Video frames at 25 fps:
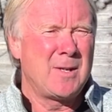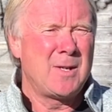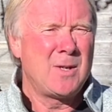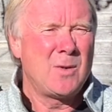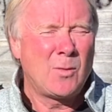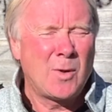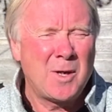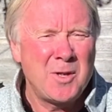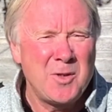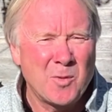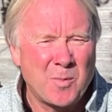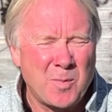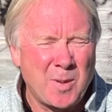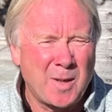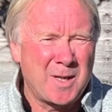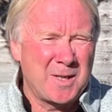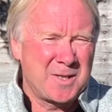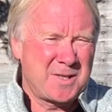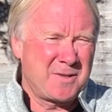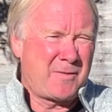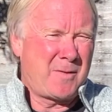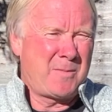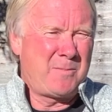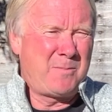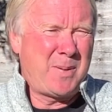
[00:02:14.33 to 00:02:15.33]
when you're part
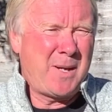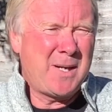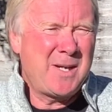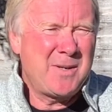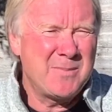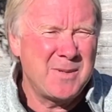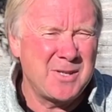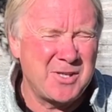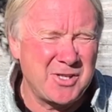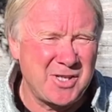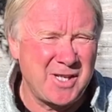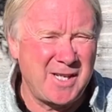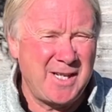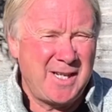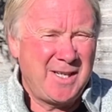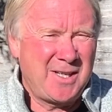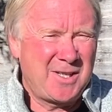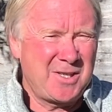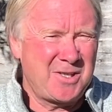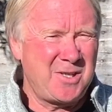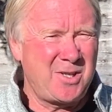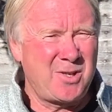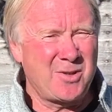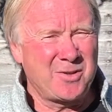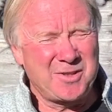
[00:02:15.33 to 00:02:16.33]
of a big machine,
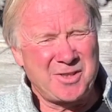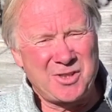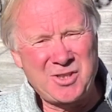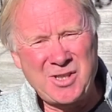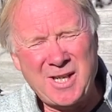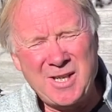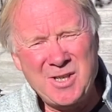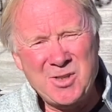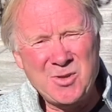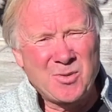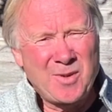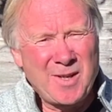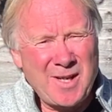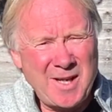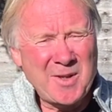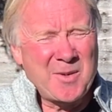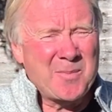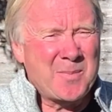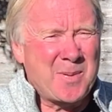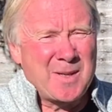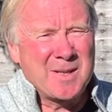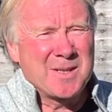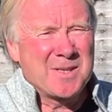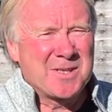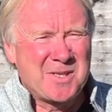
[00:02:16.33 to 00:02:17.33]
because you've got to change all the other
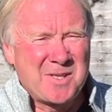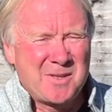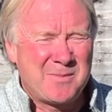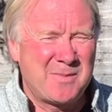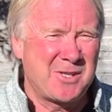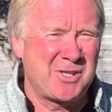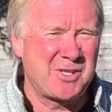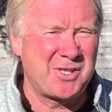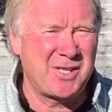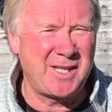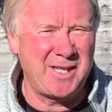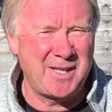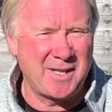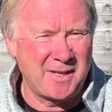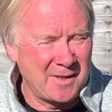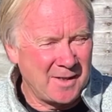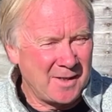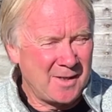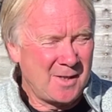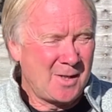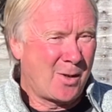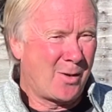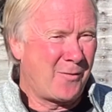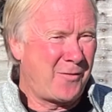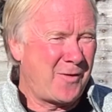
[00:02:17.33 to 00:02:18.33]
parts of the machine, and
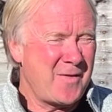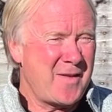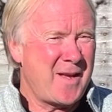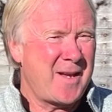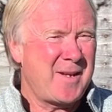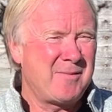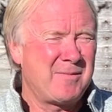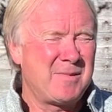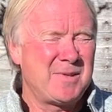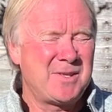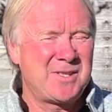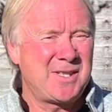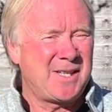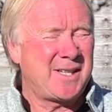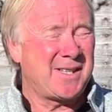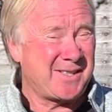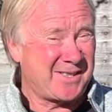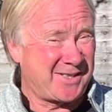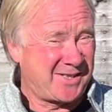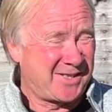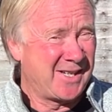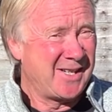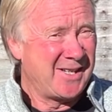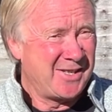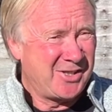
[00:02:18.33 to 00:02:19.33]
often they
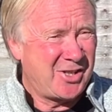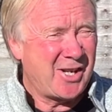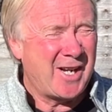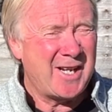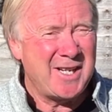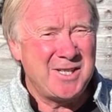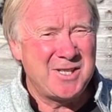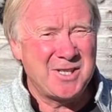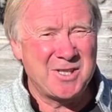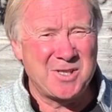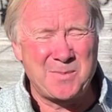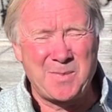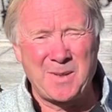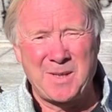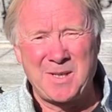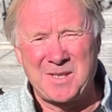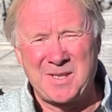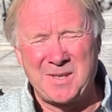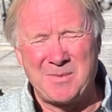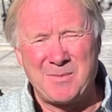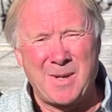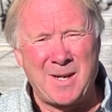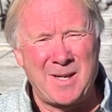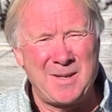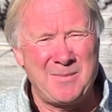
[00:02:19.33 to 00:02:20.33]
resist changes because
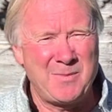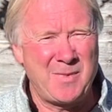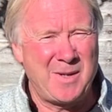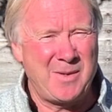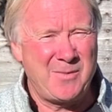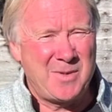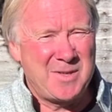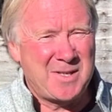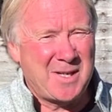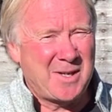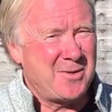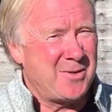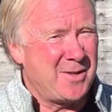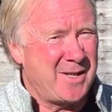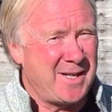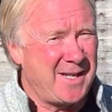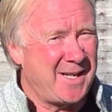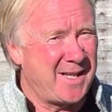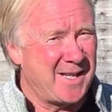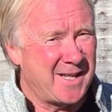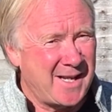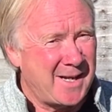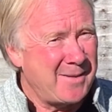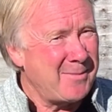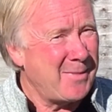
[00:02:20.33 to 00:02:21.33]
it might mean we don't need
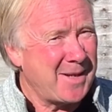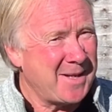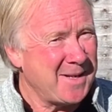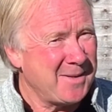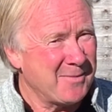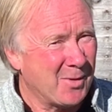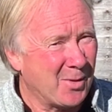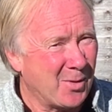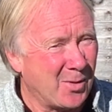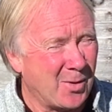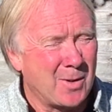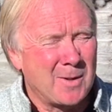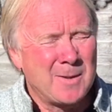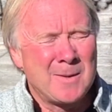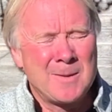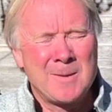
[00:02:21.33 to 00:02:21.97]
them anymore.